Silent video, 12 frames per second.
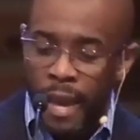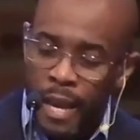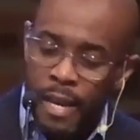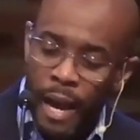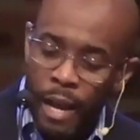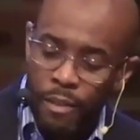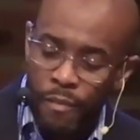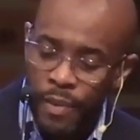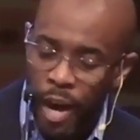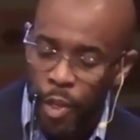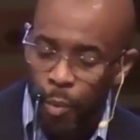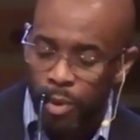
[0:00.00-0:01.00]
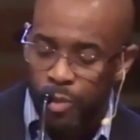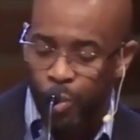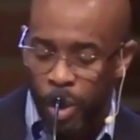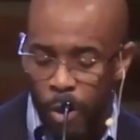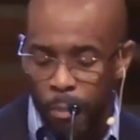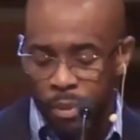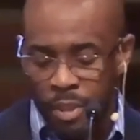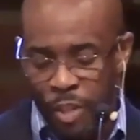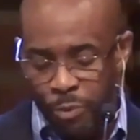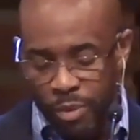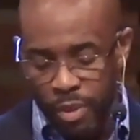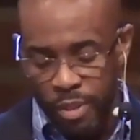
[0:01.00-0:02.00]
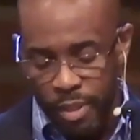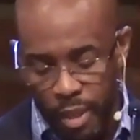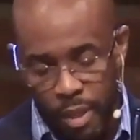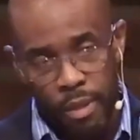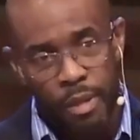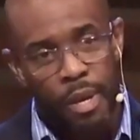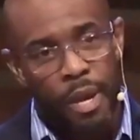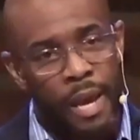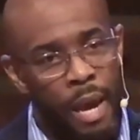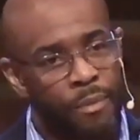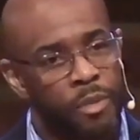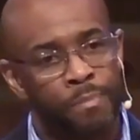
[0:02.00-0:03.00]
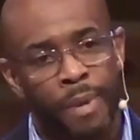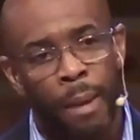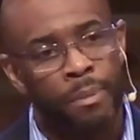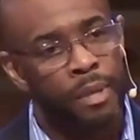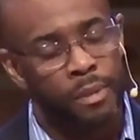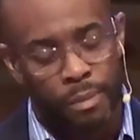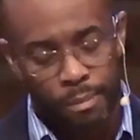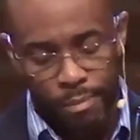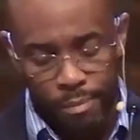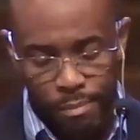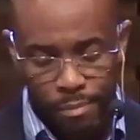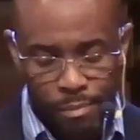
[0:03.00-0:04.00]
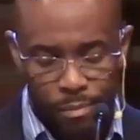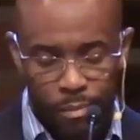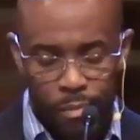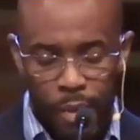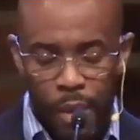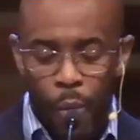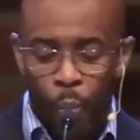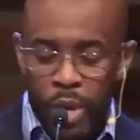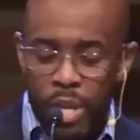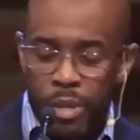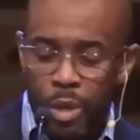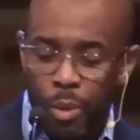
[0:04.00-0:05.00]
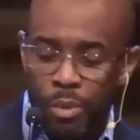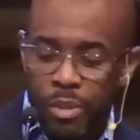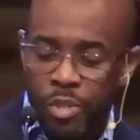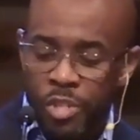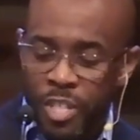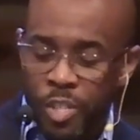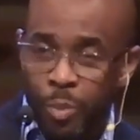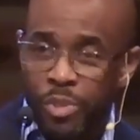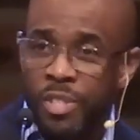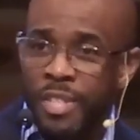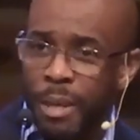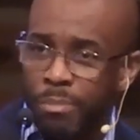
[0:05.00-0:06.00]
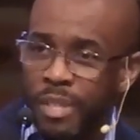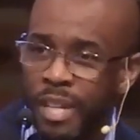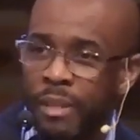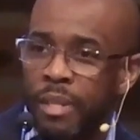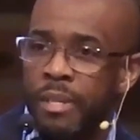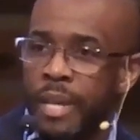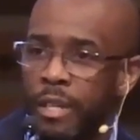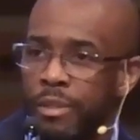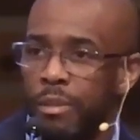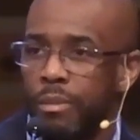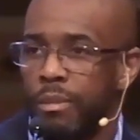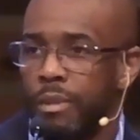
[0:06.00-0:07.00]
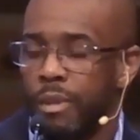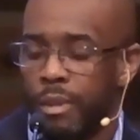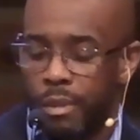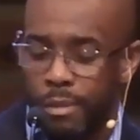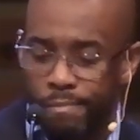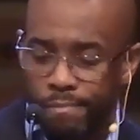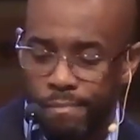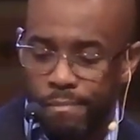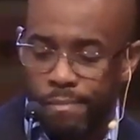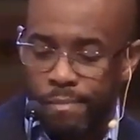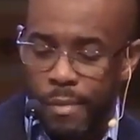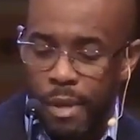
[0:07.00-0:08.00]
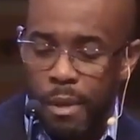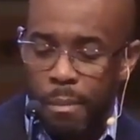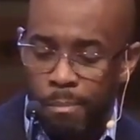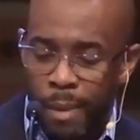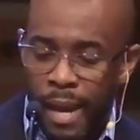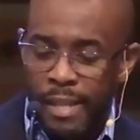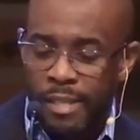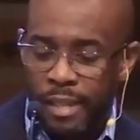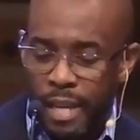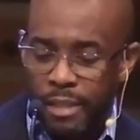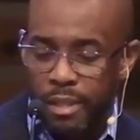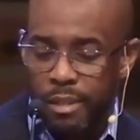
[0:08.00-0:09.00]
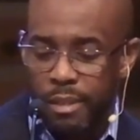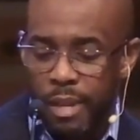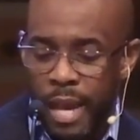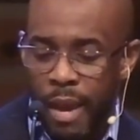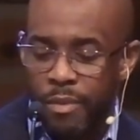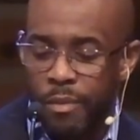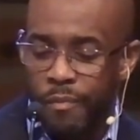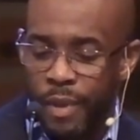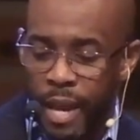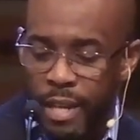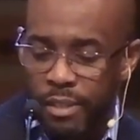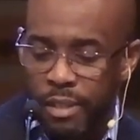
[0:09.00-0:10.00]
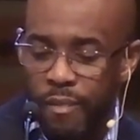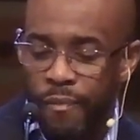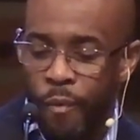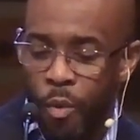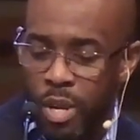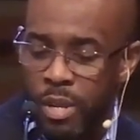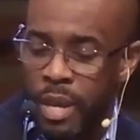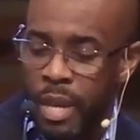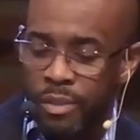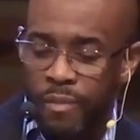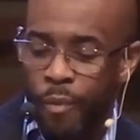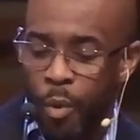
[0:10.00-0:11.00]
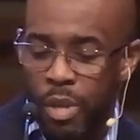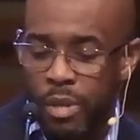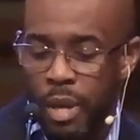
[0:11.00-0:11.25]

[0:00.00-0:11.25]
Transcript: And God the Father was well pleased with his son after his baptism. We know that Jesus was tempted in the desert by Satan after fasting 40 days and 40